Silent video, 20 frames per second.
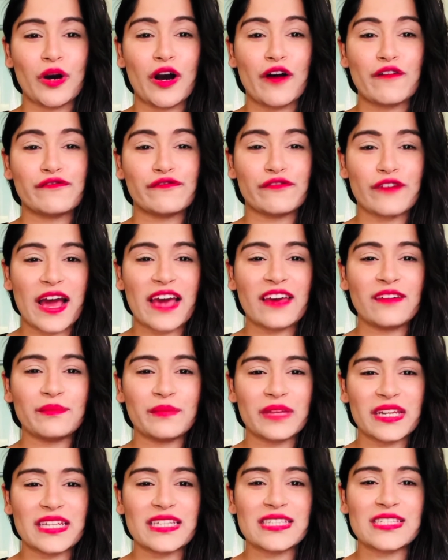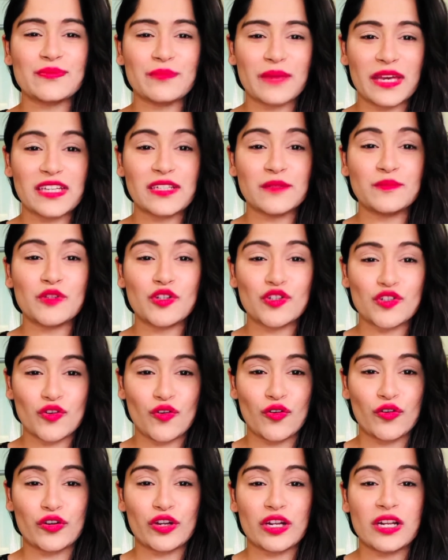a 5 minutes makeup
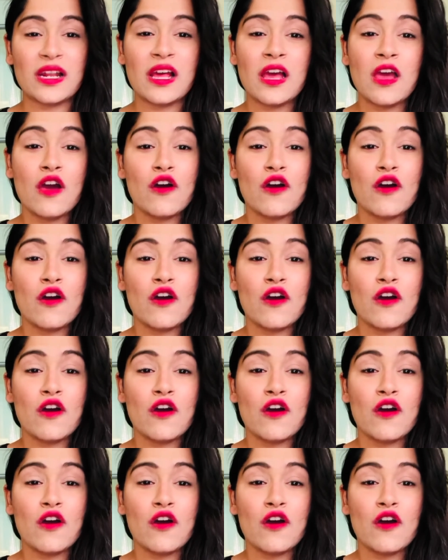tutorial